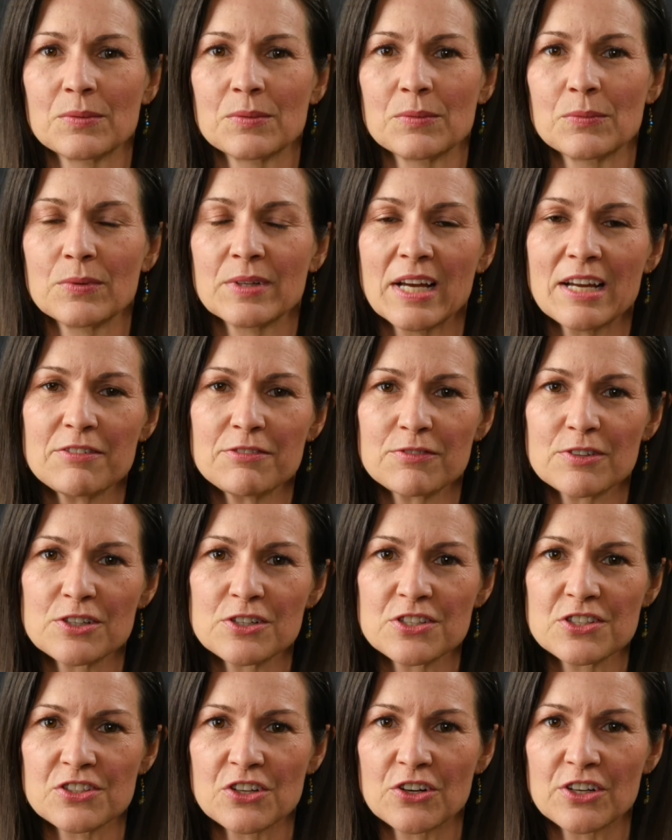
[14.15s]
When I
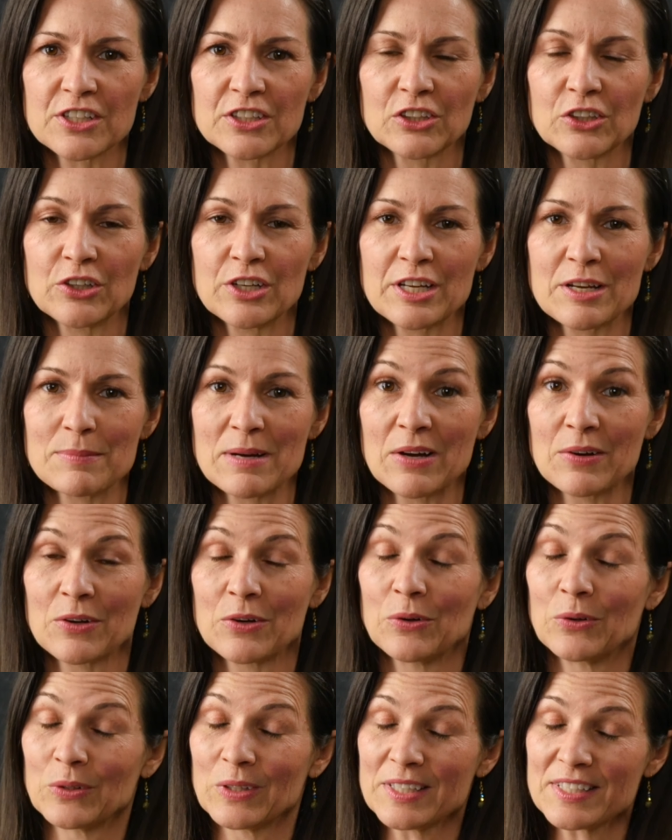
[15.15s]
first started learning about
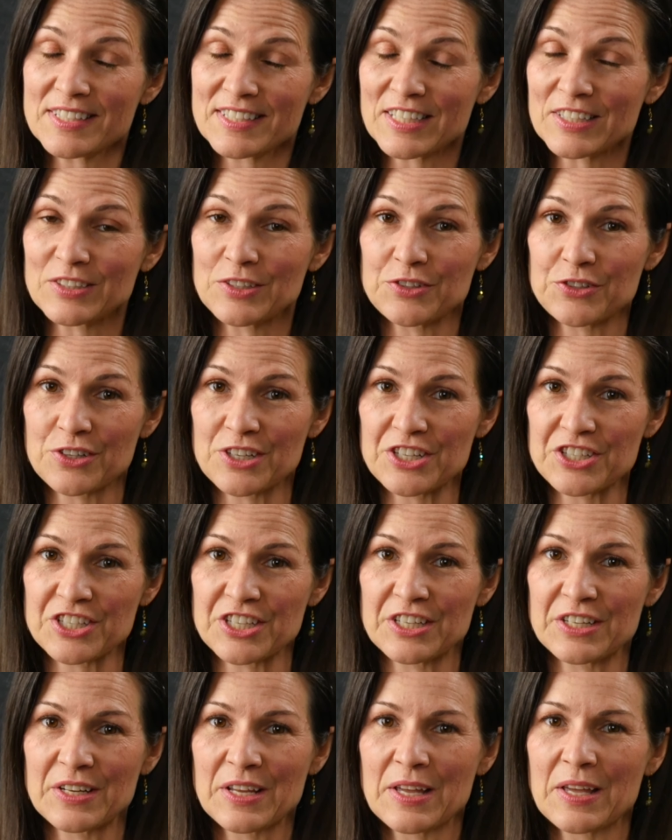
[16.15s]
holistic
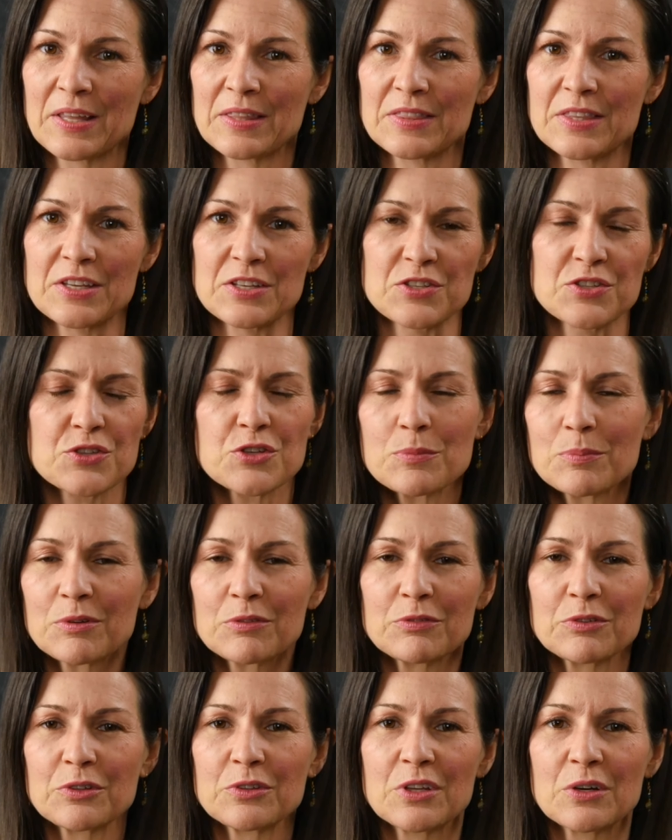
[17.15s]
nutrition, the
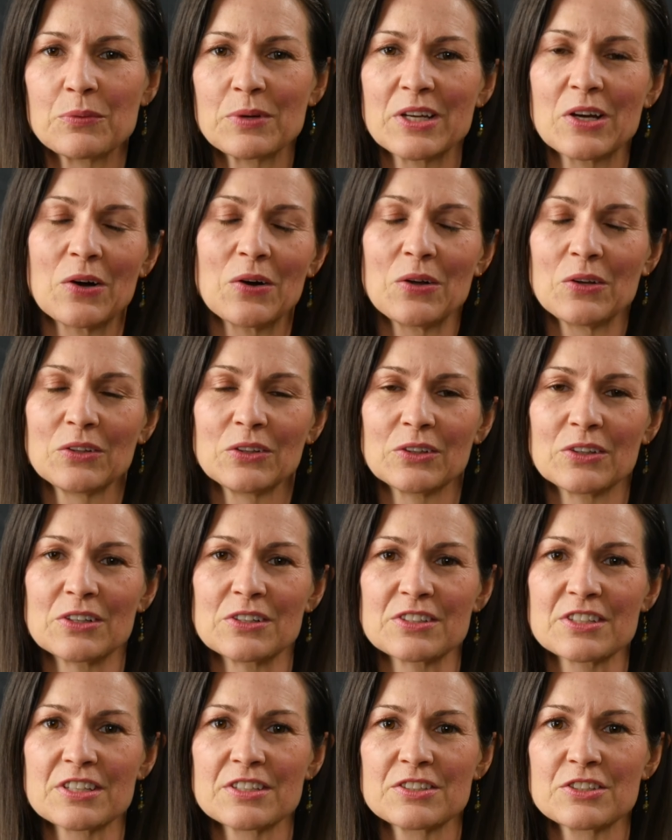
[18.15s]
superfood that we all
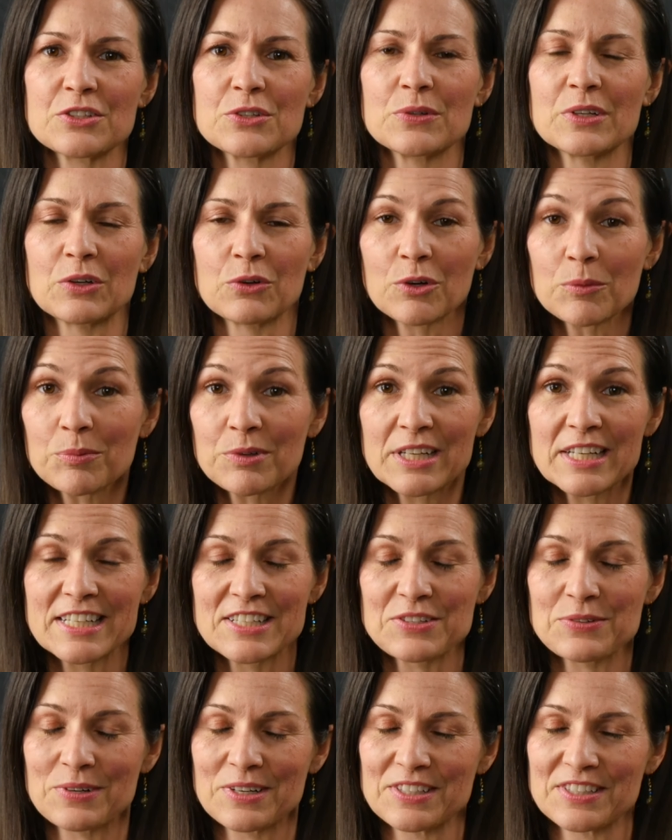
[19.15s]
learned to incorporate
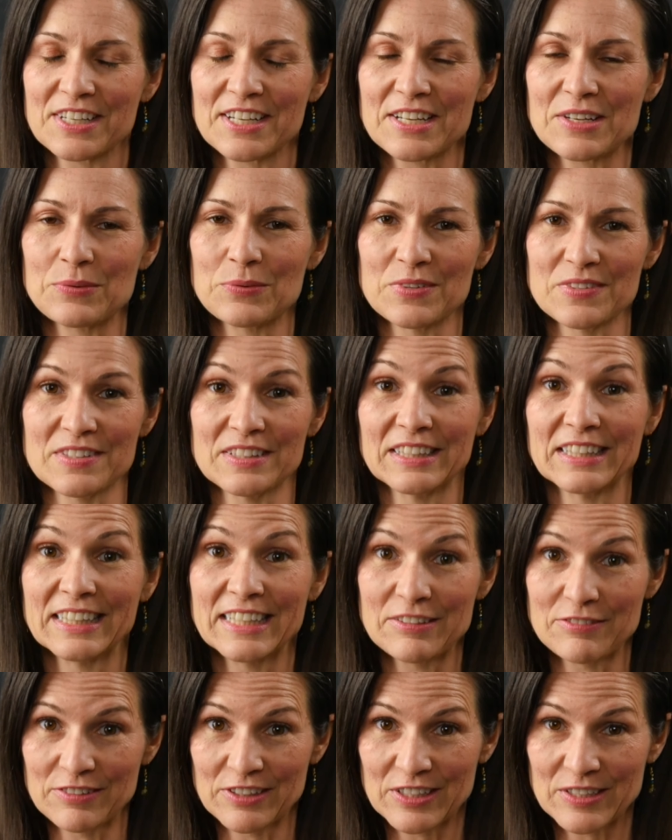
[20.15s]
into our diet was
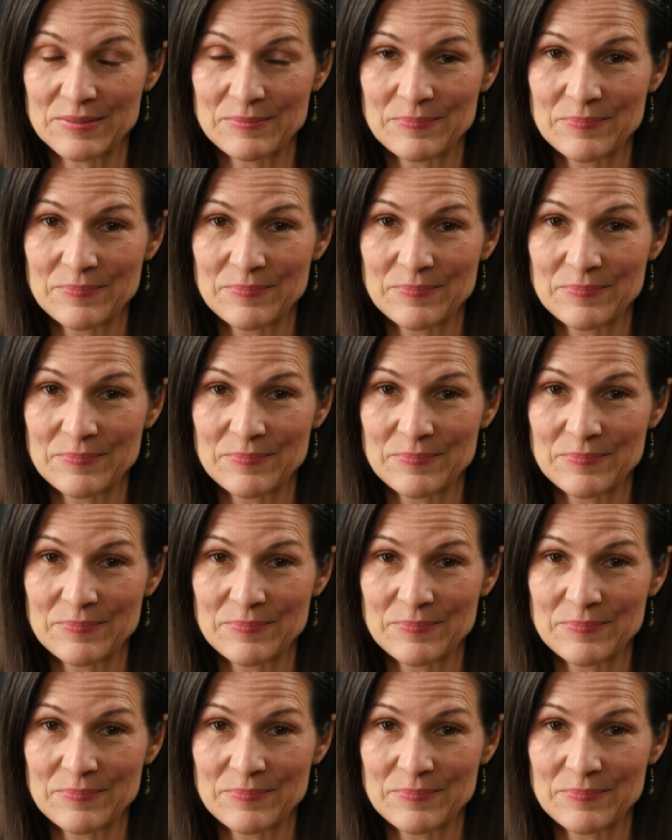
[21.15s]
liver.